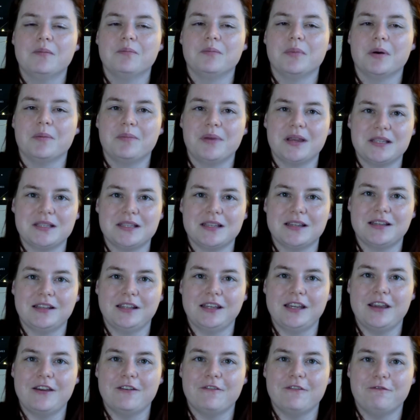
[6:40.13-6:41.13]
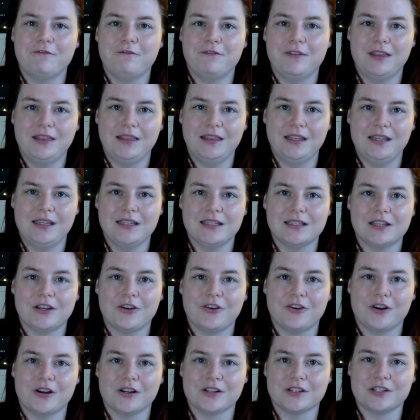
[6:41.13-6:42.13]
But basically, Finley's
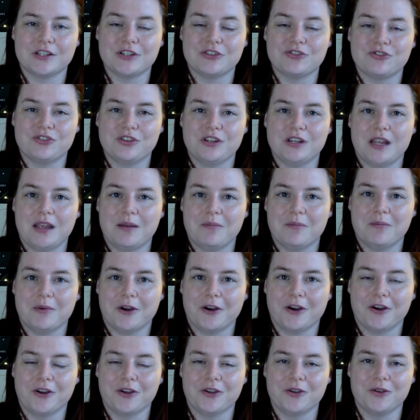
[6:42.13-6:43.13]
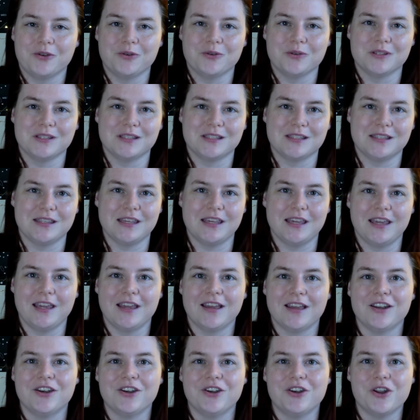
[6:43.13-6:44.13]
across the street neighbor, who is
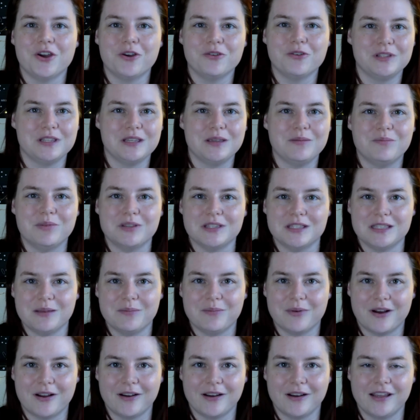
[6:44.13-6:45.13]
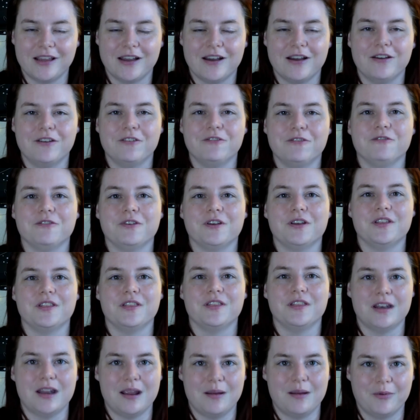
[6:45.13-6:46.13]
the nosy busybody of
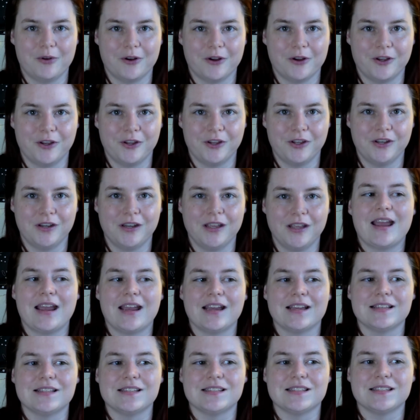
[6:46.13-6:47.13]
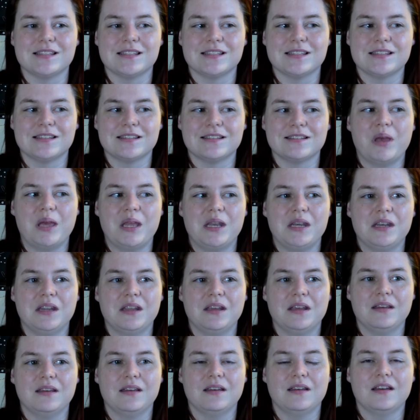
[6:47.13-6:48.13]
the neighborhood, has
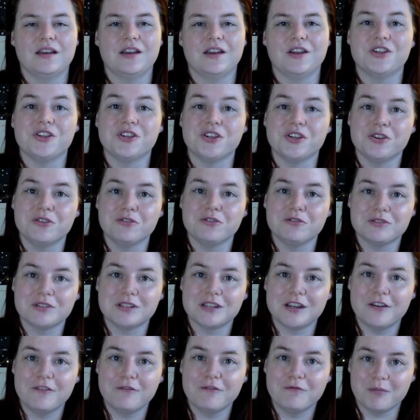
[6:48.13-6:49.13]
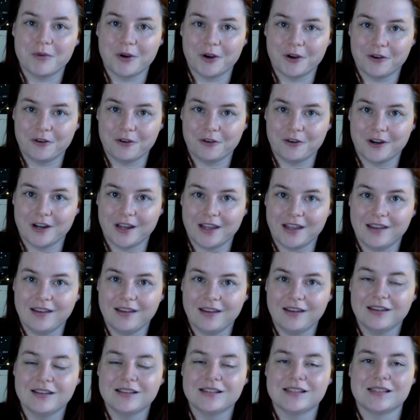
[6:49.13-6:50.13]
been accused of
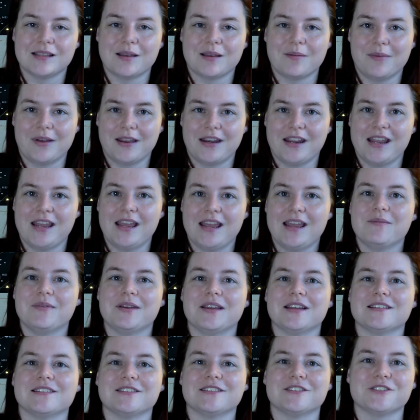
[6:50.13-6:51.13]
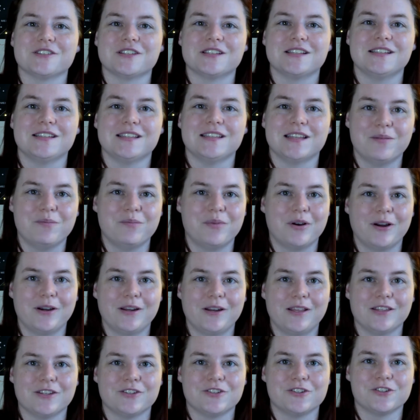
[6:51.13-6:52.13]
murdering somebody because there's a dead
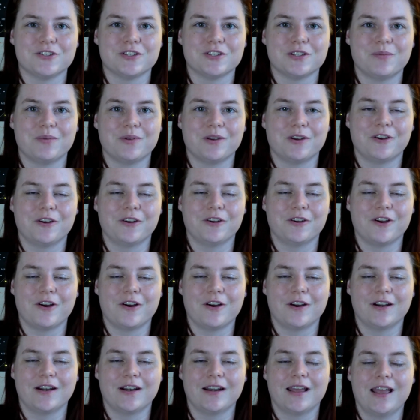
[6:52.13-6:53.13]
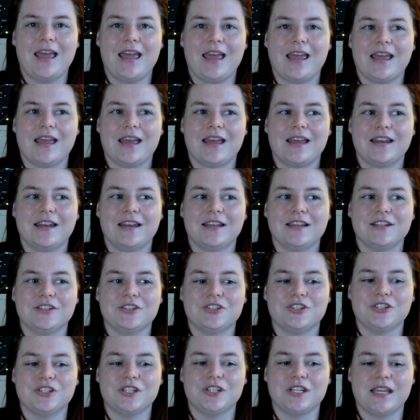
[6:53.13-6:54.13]
body that turns up in her yard, and
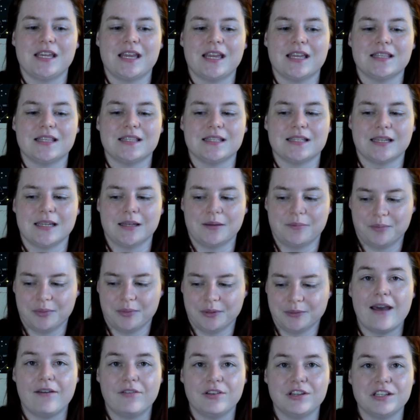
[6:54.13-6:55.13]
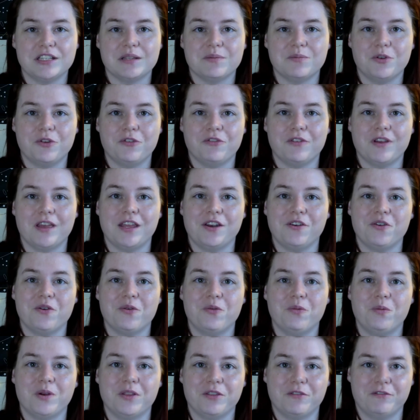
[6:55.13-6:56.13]
she ends up having to move in
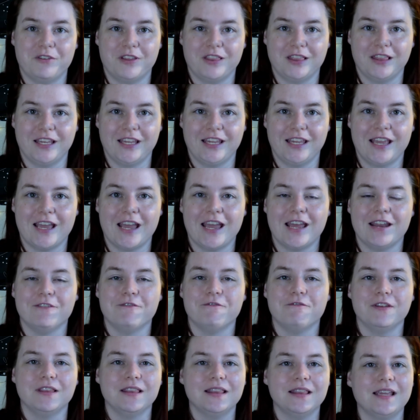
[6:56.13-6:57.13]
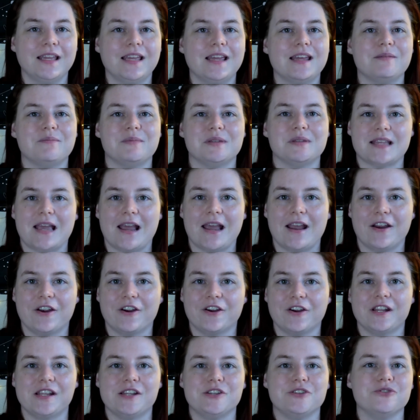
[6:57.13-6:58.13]
with Finley. And Finley and Miss
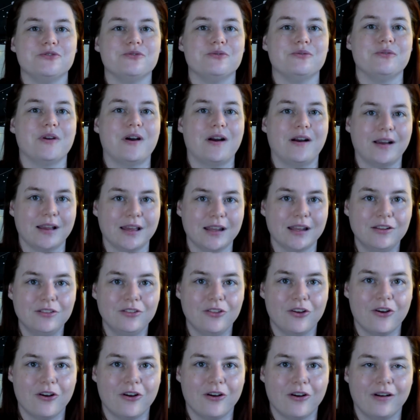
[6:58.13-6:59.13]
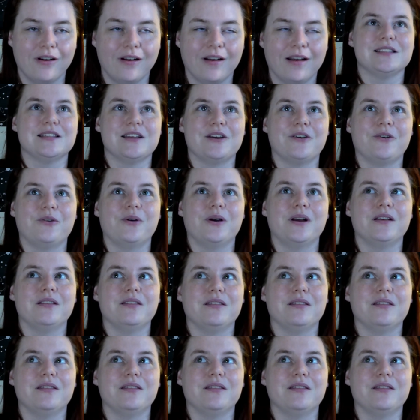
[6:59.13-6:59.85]
Haggerty do not get along, so